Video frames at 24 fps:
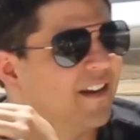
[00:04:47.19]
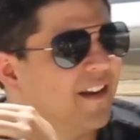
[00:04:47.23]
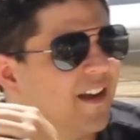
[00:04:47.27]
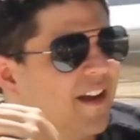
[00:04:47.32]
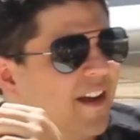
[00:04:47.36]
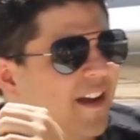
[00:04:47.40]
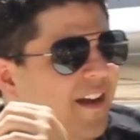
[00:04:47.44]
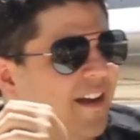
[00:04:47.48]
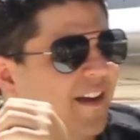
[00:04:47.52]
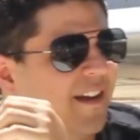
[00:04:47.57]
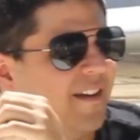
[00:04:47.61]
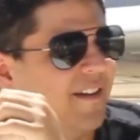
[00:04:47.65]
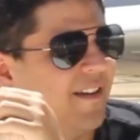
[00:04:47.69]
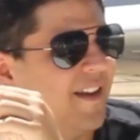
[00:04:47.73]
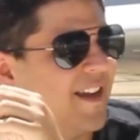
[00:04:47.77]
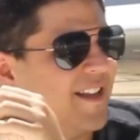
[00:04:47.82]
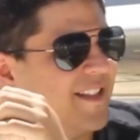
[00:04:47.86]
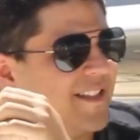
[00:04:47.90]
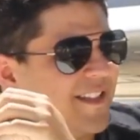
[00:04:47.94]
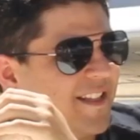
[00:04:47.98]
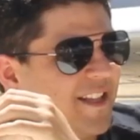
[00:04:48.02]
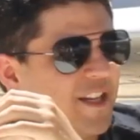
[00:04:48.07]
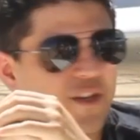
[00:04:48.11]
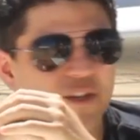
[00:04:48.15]

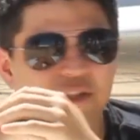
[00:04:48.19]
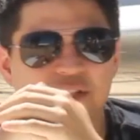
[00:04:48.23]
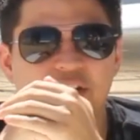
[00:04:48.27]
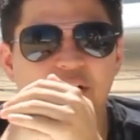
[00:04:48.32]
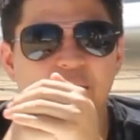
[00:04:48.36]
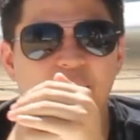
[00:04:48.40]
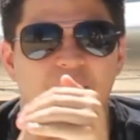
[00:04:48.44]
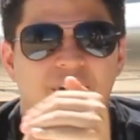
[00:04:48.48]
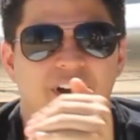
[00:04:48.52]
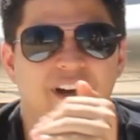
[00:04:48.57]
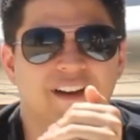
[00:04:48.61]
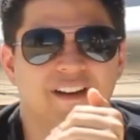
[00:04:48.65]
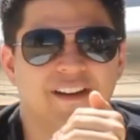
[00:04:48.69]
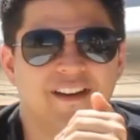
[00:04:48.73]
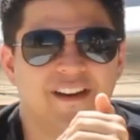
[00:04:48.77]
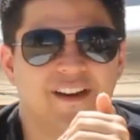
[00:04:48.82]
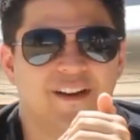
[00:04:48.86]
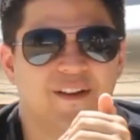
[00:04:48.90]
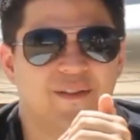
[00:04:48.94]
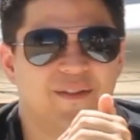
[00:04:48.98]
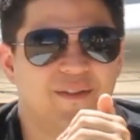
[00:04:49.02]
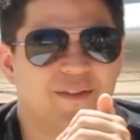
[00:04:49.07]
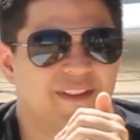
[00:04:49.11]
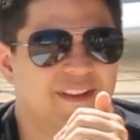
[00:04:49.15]
As years go
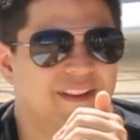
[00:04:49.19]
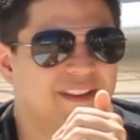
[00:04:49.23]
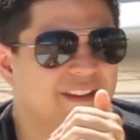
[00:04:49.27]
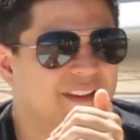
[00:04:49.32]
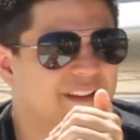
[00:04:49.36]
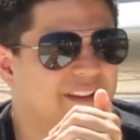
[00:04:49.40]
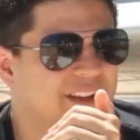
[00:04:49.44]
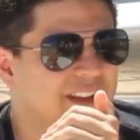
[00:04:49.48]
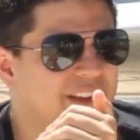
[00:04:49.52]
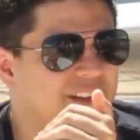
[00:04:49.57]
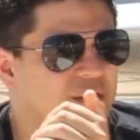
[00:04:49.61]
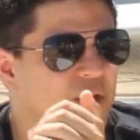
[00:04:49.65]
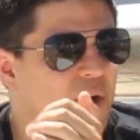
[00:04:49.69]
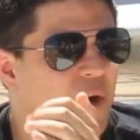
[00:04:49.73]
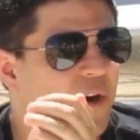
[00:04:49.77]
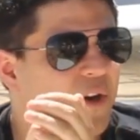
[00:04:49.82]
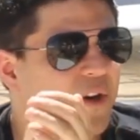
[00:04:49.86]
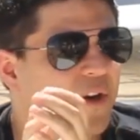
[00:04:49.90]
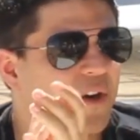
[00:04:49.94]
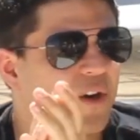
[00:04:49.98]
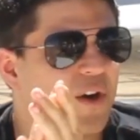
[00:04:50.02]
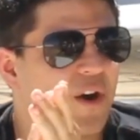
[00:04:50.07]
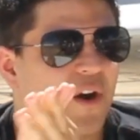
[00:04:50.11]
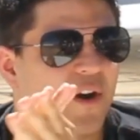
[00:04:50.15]
on, it's
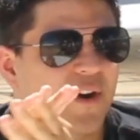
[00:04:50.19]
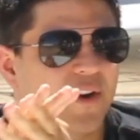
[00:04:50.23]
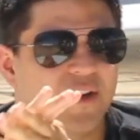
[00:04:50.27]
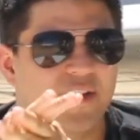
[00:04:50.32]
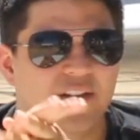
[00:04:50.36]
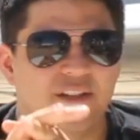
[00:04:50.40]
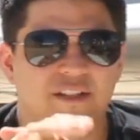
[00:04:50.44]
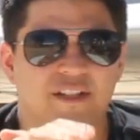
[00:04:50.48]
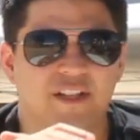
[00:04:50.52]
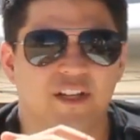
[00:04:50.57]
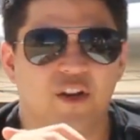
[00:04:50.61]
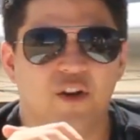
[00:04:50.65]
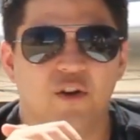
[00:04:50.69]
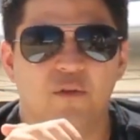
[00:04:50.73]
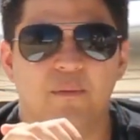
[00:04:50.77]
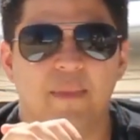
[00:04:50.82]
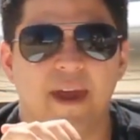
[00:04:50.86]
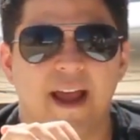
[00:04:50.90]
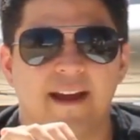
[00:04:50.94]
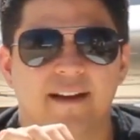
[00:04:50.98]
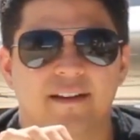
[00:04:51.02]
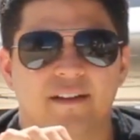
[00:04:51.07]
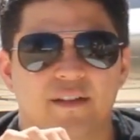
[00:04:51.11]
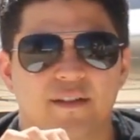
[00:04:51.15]
harder and harder to go
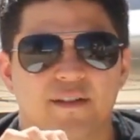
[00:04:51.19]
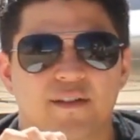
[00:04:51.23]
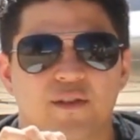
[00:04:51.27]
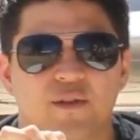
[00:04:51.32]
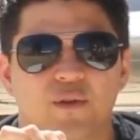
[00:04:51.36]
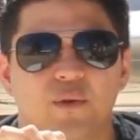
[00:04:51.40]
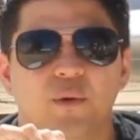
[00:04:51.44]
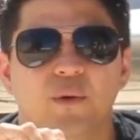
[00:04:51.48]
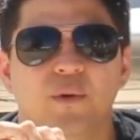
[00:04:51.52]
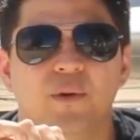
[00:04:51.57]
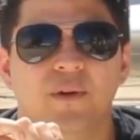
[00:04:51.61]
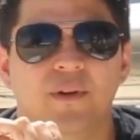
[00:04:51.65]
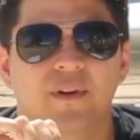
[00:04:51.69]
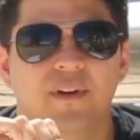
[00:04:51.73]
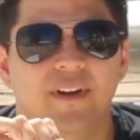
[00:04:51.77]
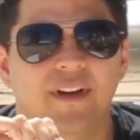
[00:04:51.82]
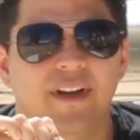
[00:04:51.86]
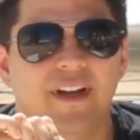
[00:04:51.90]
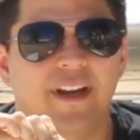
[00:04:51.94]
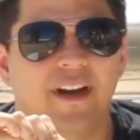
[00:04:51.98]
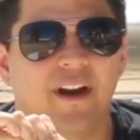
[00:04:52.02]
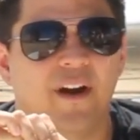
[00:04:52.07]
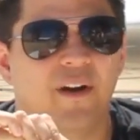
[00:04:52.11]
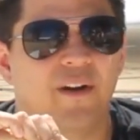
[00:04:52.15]
back to school,
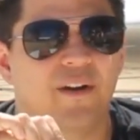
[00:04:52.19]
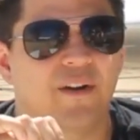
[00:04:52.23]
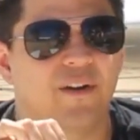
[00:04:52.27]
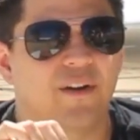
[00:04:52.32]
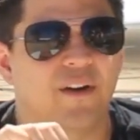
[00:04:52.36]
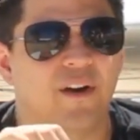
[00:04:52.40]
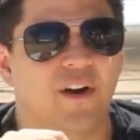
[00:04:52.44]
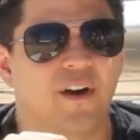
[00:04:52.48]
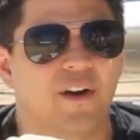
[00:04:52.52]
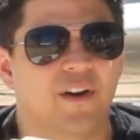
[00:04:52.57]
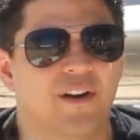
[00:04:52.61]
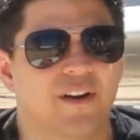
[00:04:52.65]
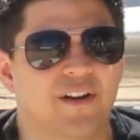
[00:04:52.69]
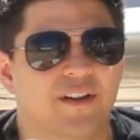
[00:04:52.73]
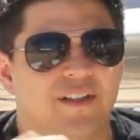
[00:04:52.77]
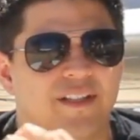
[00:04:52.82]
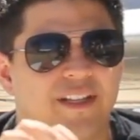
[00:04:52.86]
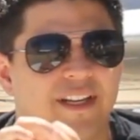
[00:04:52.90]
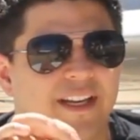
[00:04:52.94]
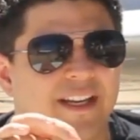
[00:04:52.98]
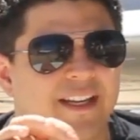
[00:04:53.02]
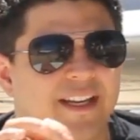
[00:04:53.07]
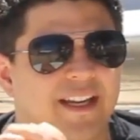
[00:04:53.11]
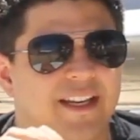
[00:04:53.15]
and harder
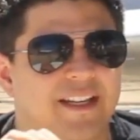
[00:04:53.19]
to